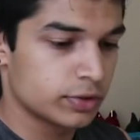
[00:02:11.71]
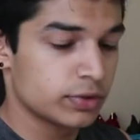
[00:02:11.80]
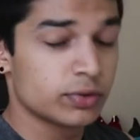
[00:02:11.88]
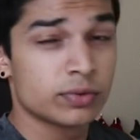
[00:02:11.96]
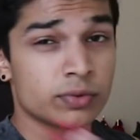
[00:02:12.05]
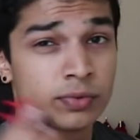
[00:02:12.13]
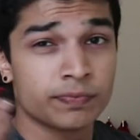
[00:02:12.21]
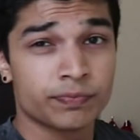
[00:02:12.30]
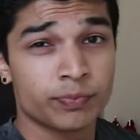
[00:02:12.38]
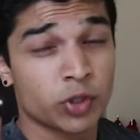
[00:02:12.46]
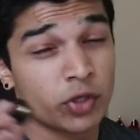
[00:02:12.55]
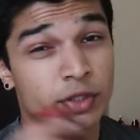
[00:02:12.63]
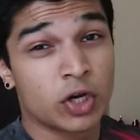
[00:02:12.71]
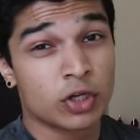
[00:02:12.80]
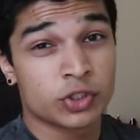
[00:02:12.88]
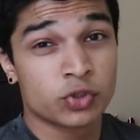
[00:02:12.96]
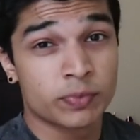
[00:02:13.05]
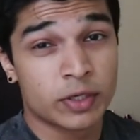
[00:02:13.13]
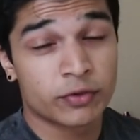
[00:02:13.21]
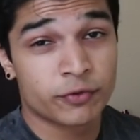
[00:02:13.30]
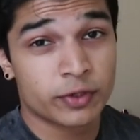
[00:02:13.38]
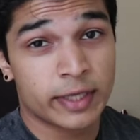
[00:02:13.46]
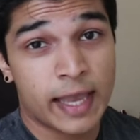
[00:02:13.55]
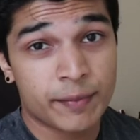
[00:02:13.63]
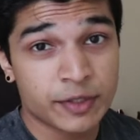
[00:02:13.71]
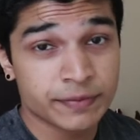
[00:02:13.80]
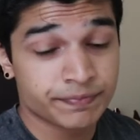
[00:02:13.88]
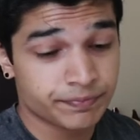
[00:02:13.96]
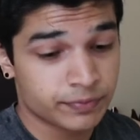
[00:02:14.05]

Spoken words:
to put on the hot shoe mount for a camera.